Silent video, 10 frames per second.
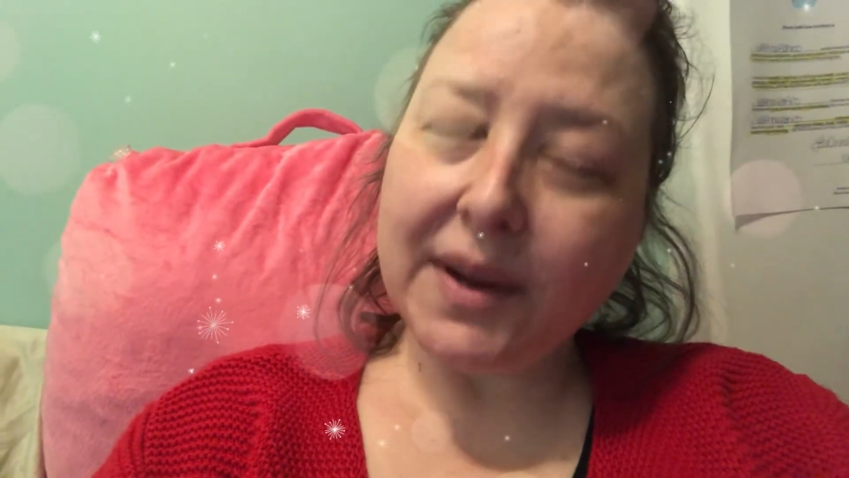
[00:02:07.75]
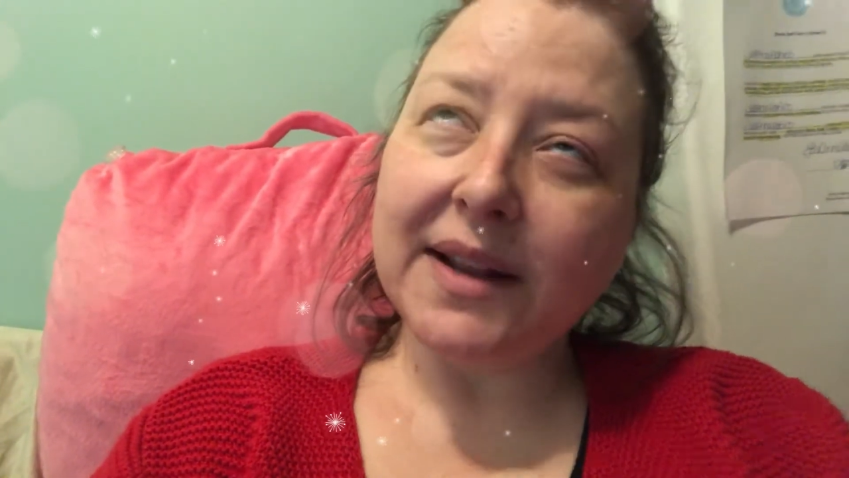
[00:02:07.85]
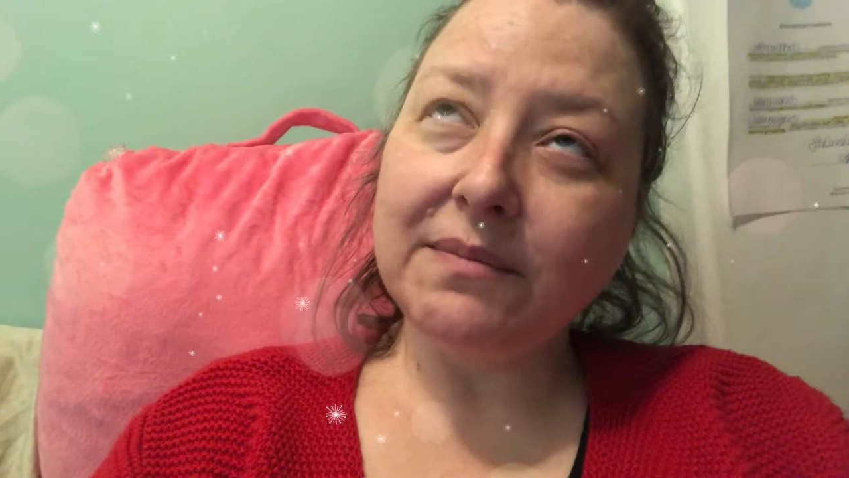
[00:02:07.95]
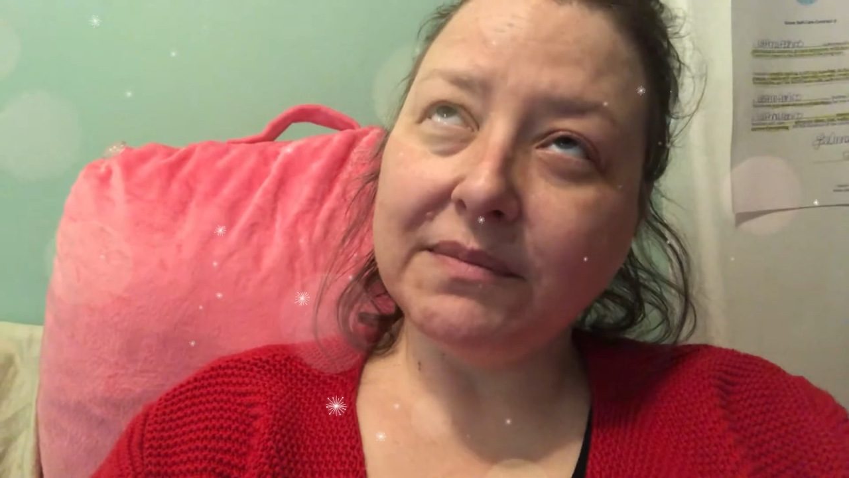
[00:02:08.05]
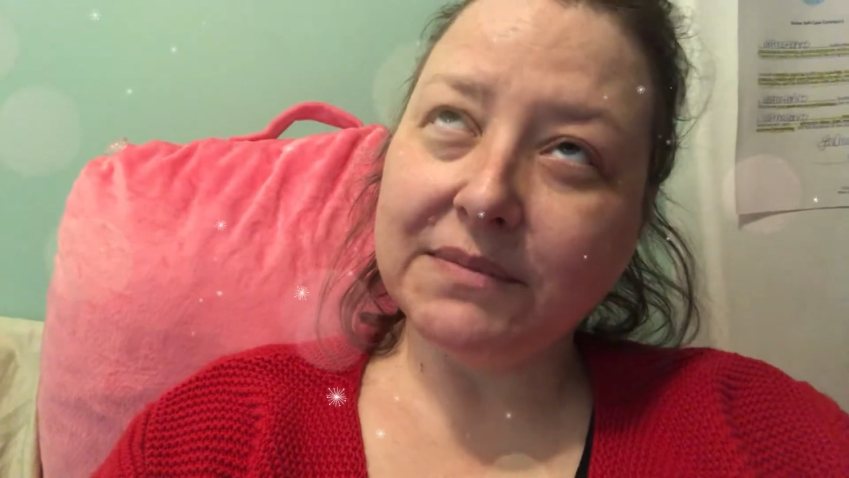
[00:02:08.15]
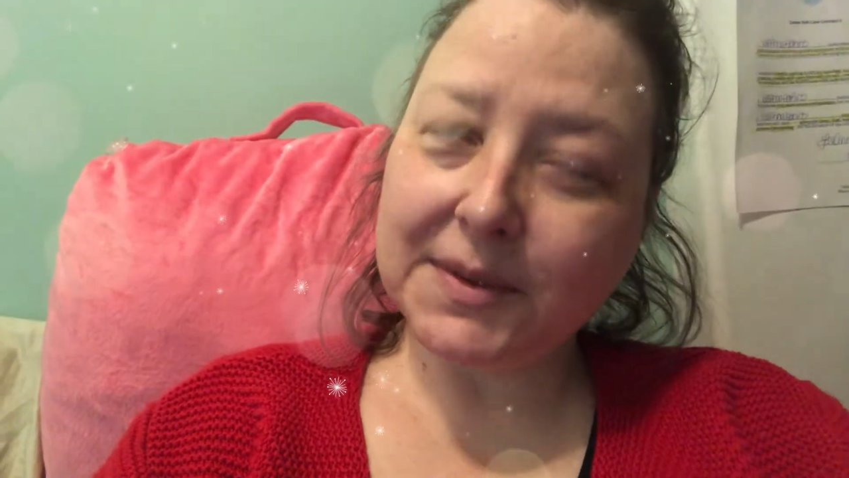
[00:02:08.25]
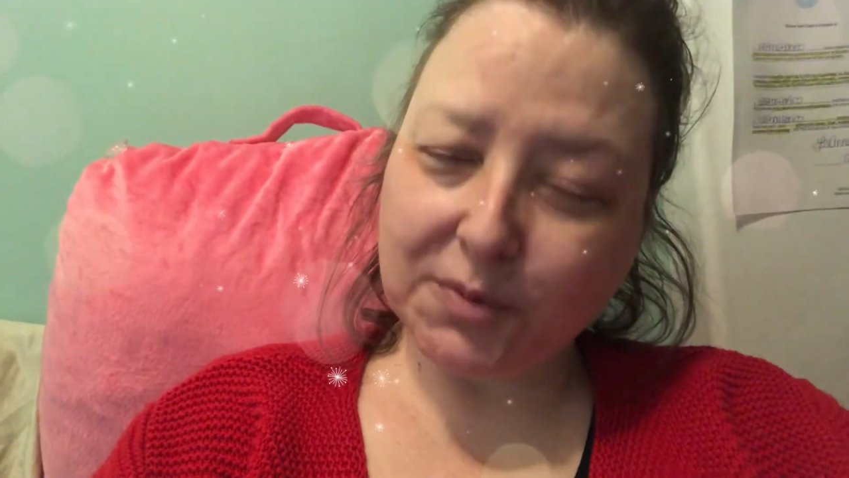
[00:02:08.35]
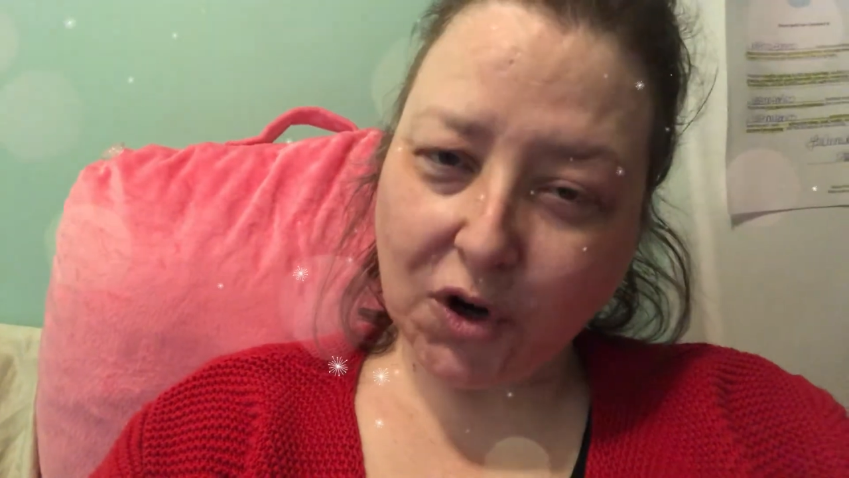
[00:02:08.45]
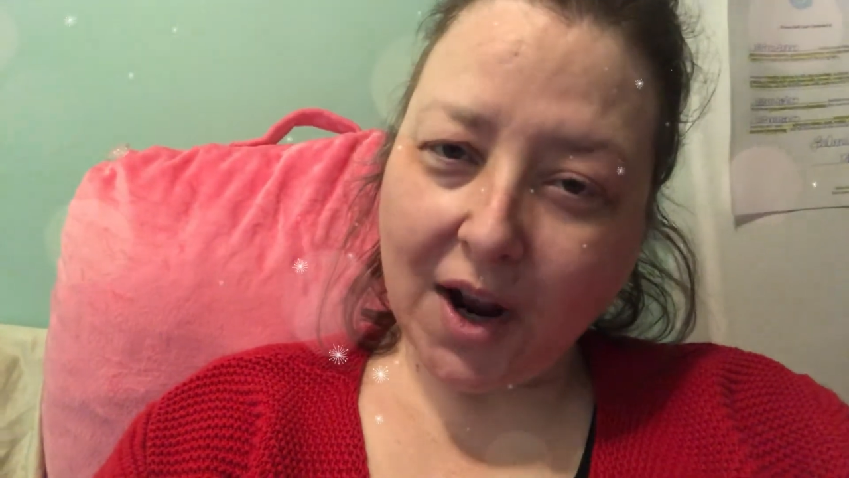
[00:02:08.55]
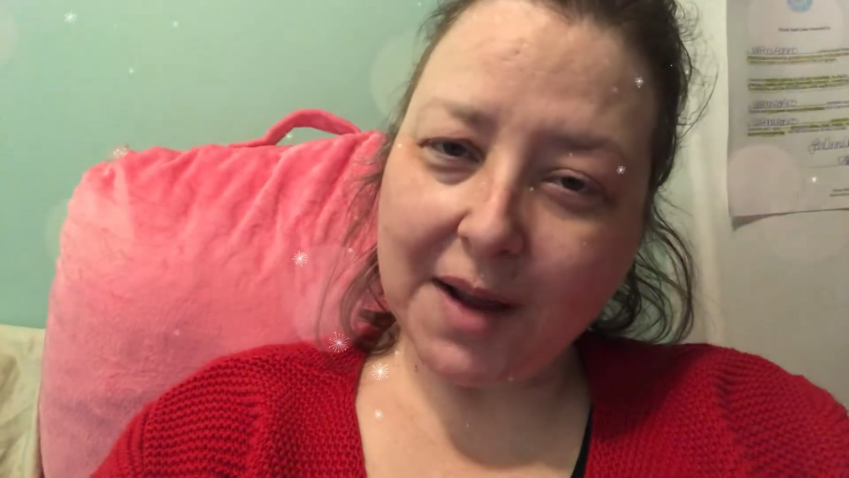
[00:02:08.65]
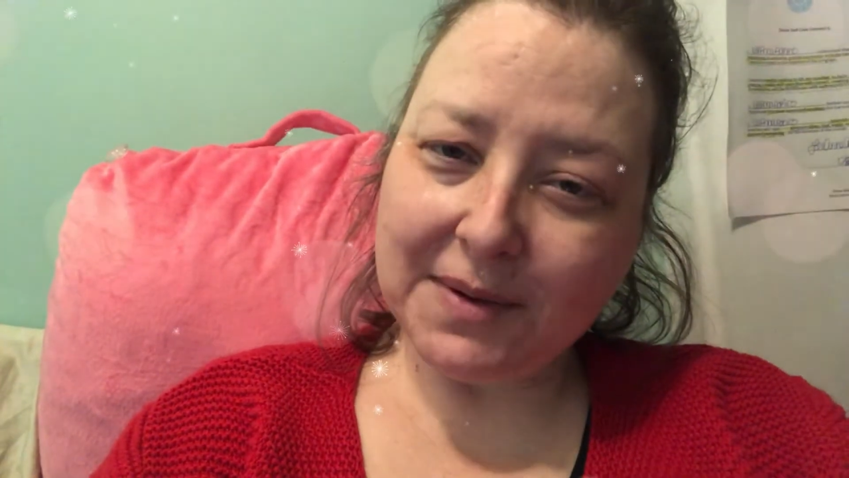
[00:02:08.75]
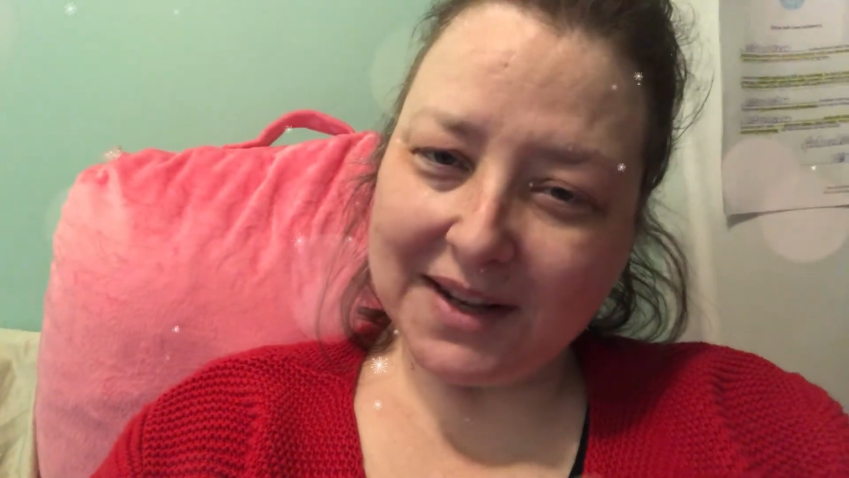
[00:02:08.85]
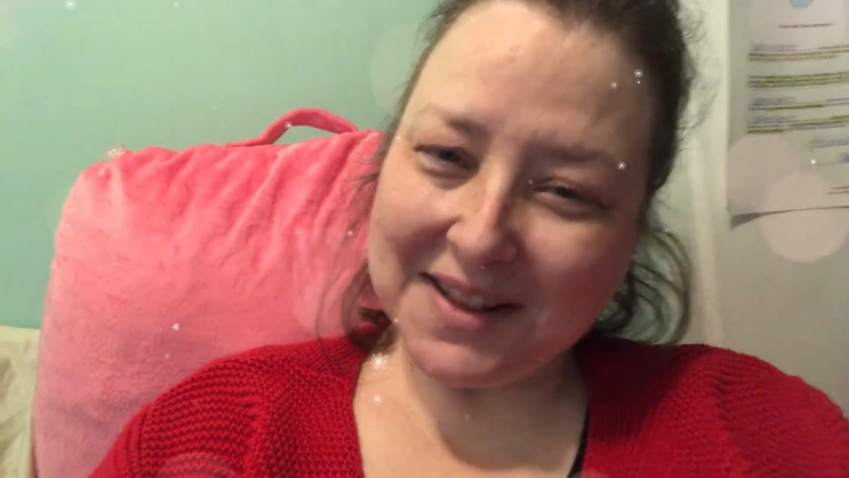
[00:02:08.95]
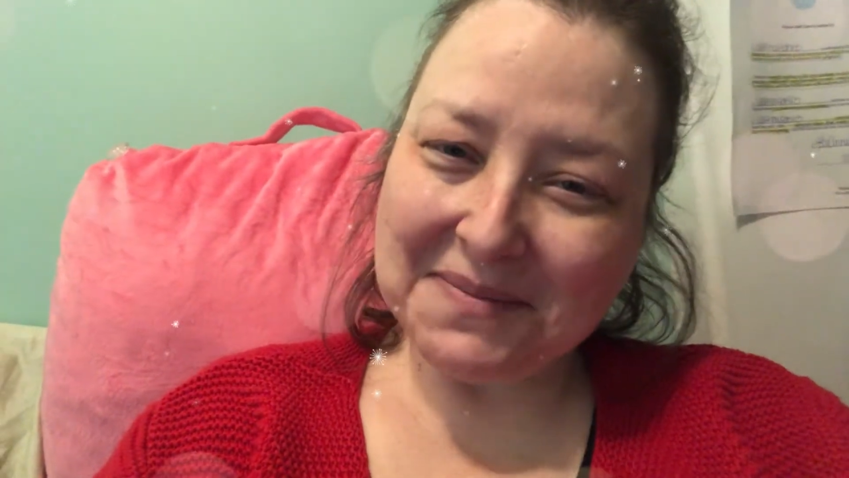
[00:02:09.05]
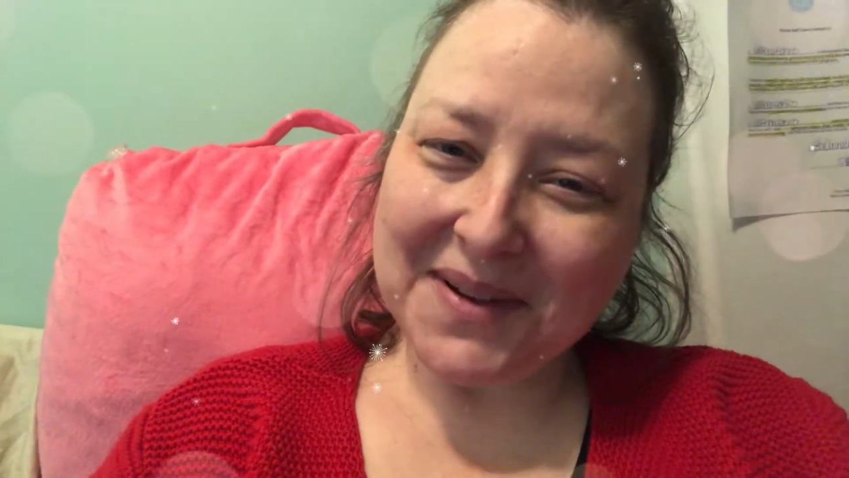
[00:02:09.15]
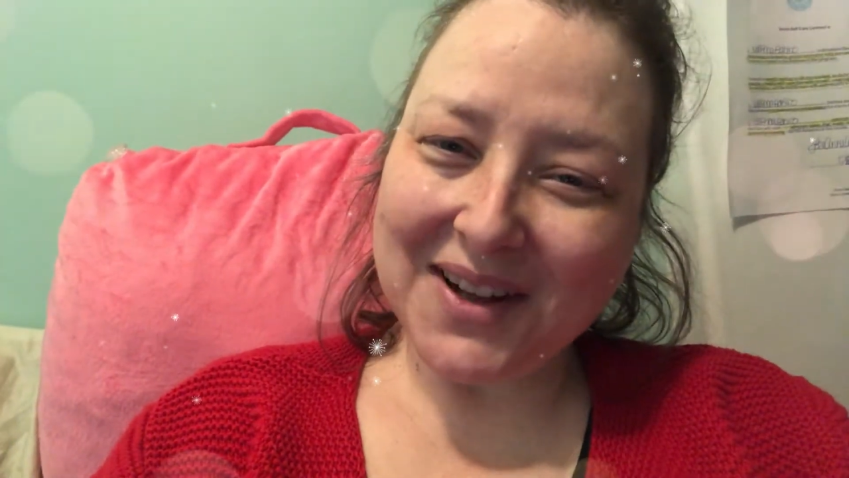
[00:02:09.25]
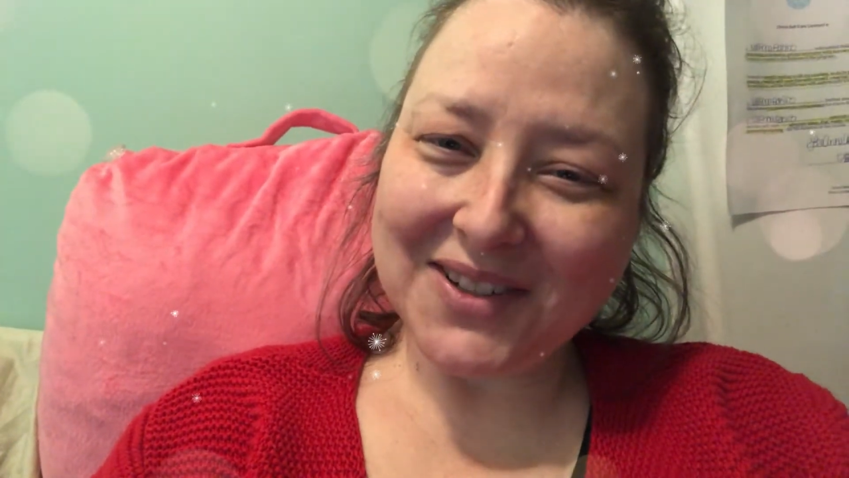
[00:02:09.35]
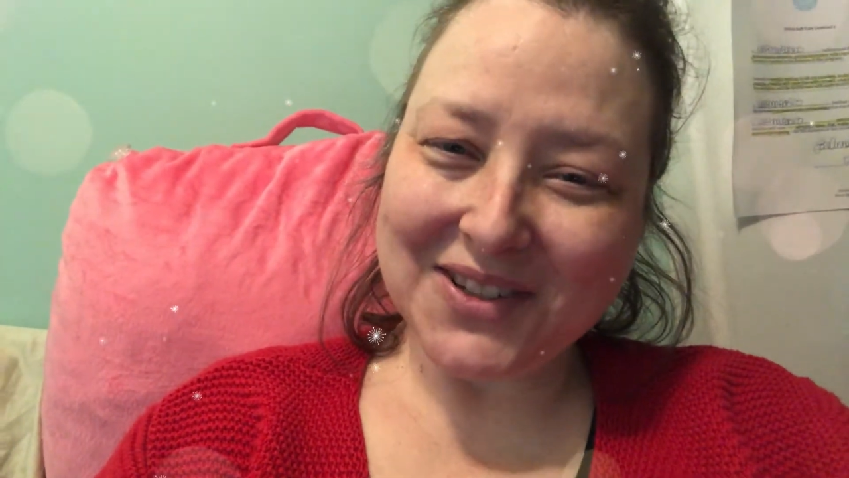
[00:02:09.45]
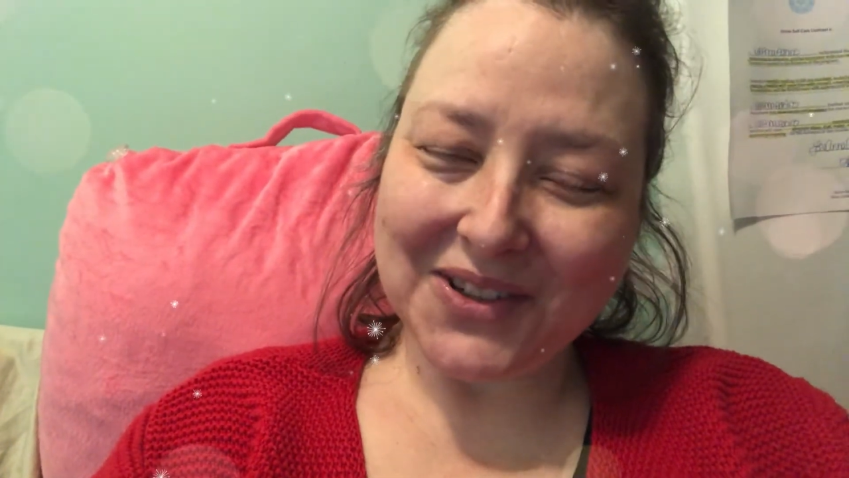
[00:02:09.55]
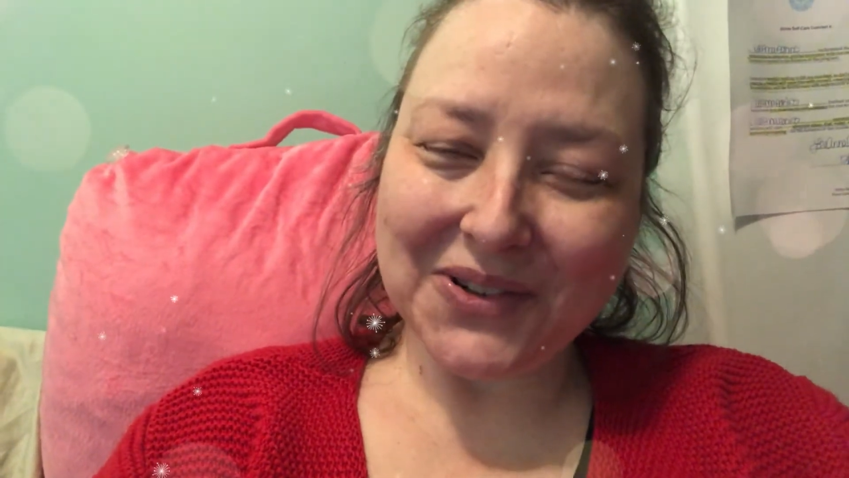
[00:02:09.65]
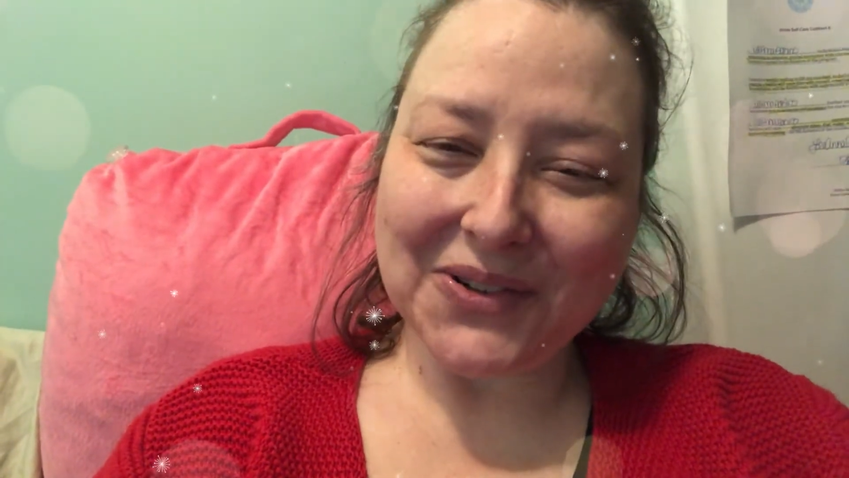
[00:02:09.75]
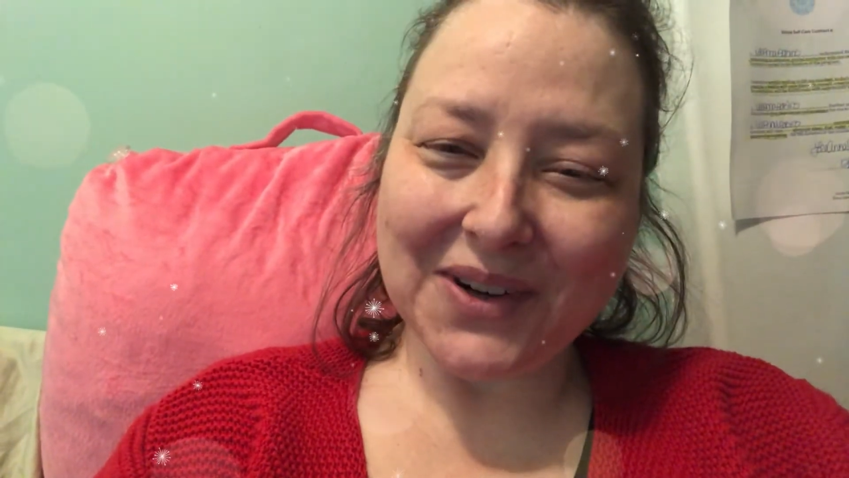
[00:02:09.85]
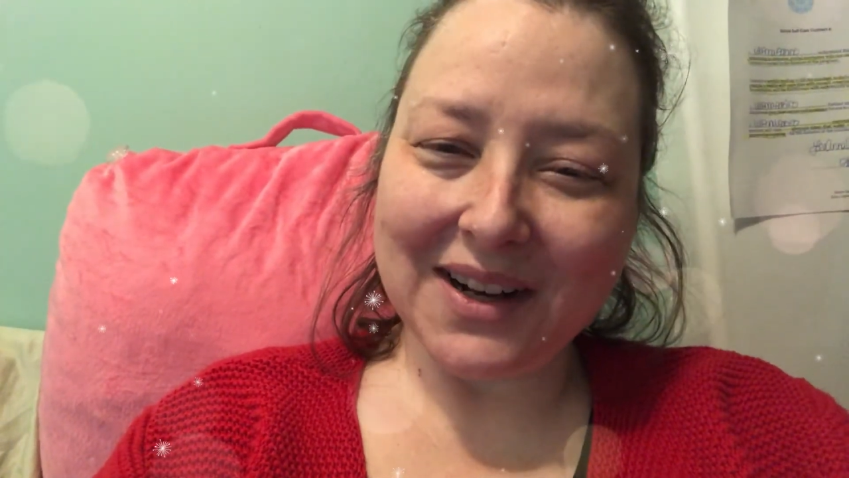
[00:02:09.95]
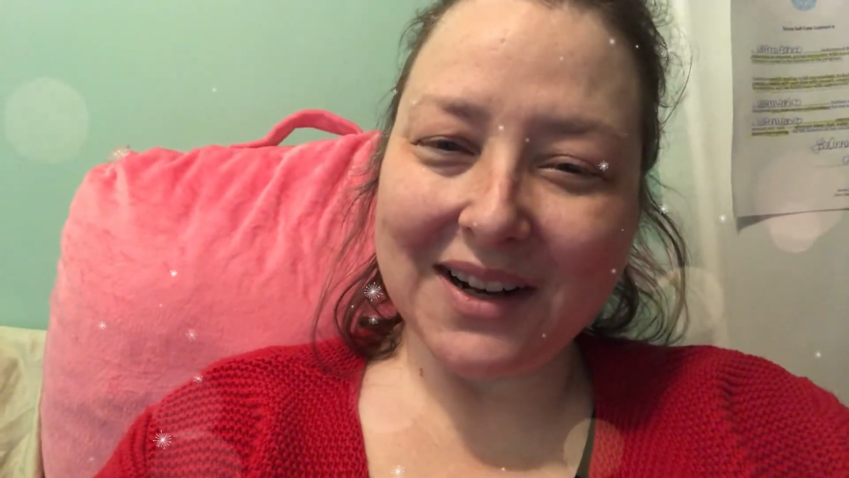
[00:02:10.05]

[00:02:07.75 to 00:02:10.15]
Hit subscribe and hit the bell to